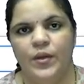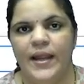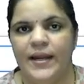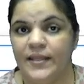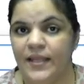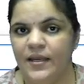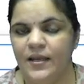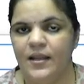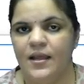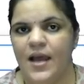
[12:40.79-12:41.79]
and then
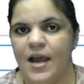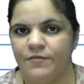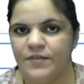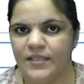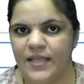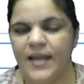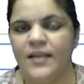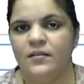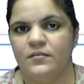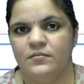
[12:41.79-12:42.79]
after
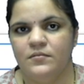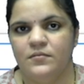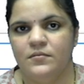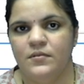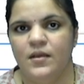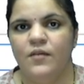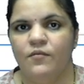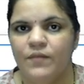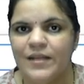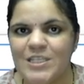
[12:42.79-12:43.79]
that
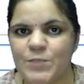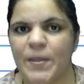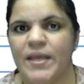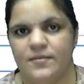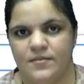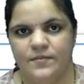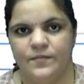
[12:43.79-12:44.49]
one space.